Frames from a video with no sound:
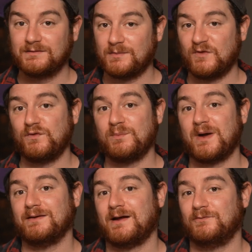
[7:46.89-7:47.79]
Some of you
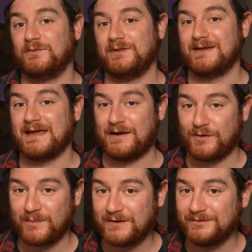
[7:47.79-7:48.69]
might not really
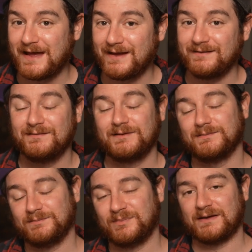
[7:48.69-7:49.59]
care about
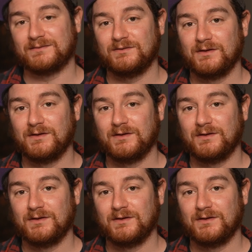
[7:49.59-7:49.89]
that, but